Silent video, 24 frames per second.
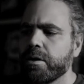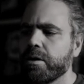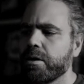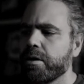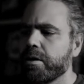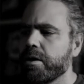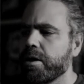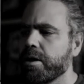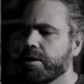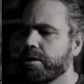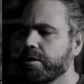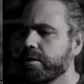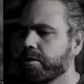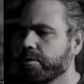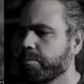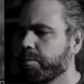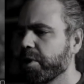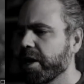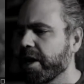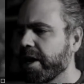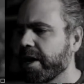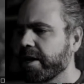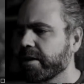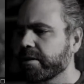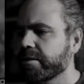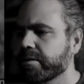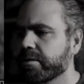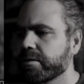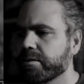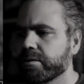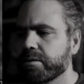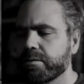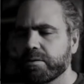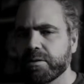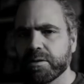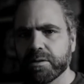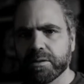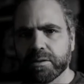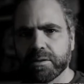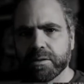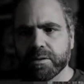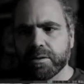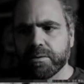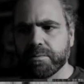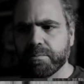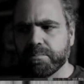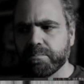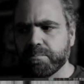and in the blacks, because
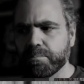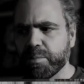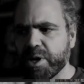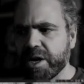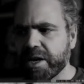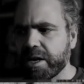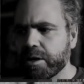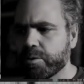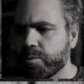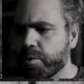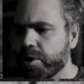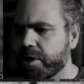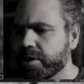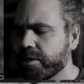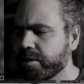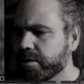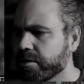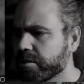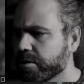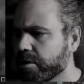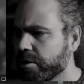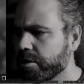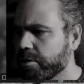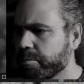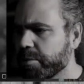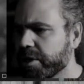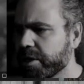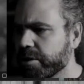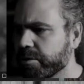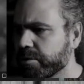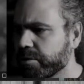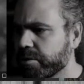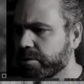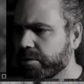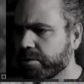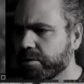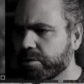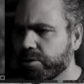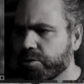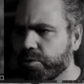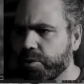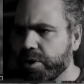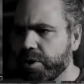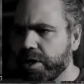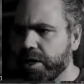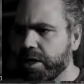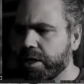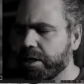black and white is all about
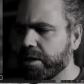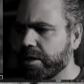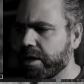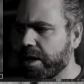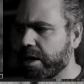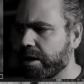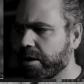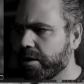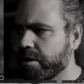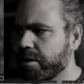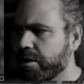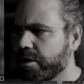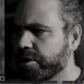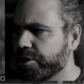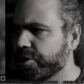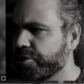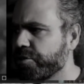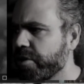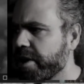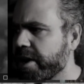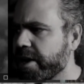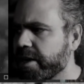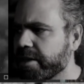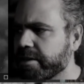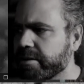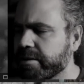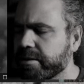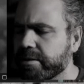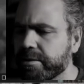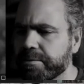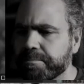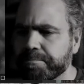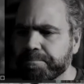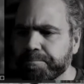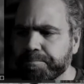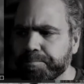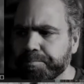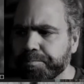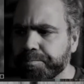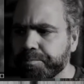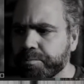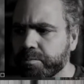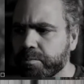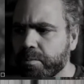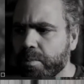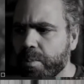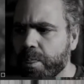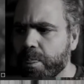creating that contrast
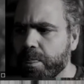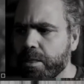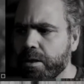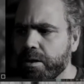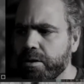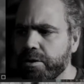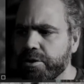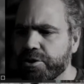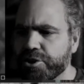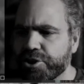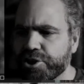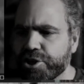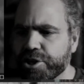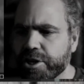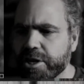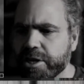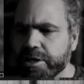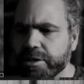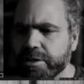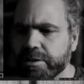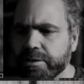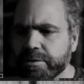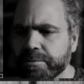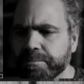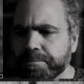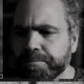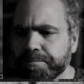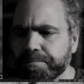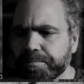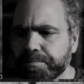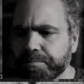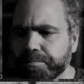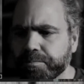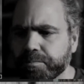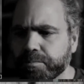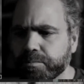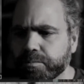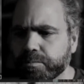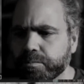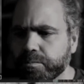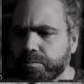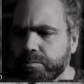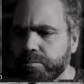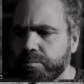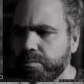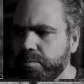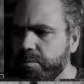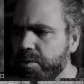in shots.
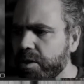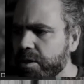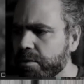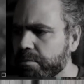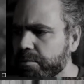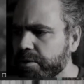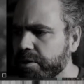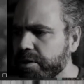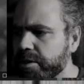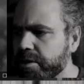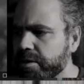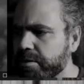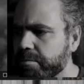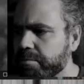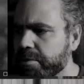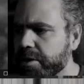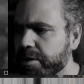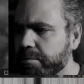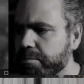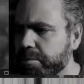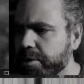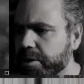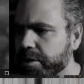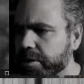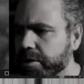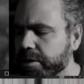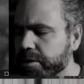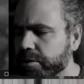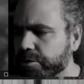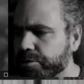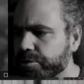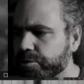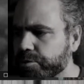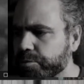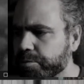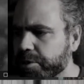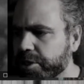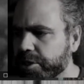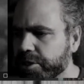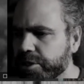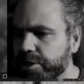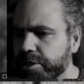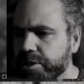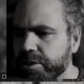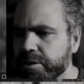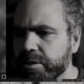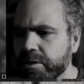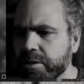Well, this might be a little too
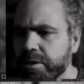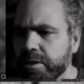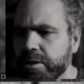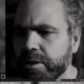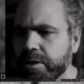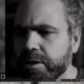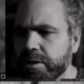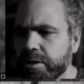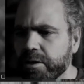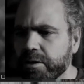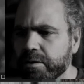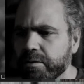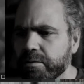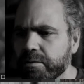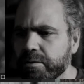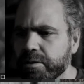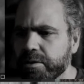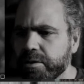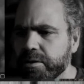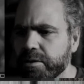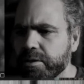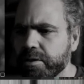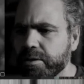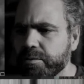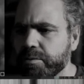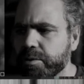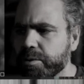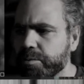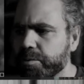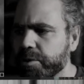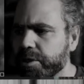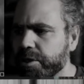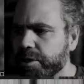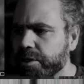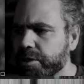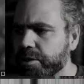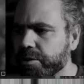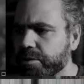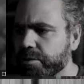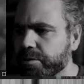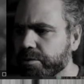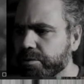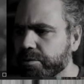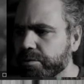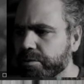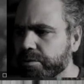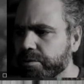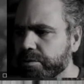much. So let's see what we can do.
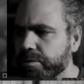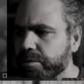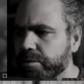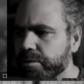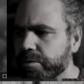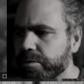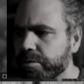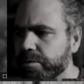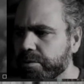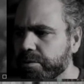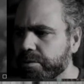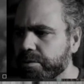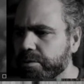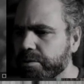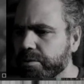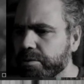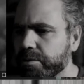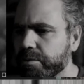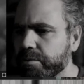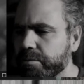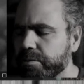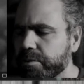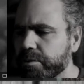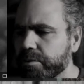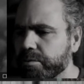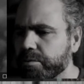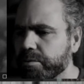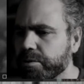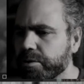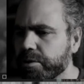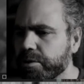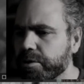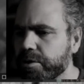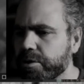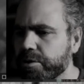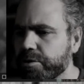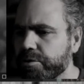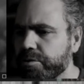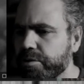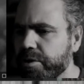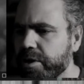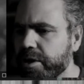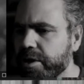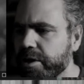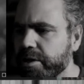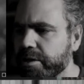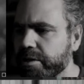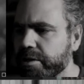Do the
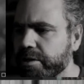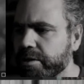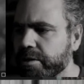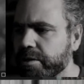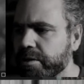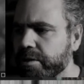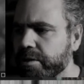contrast.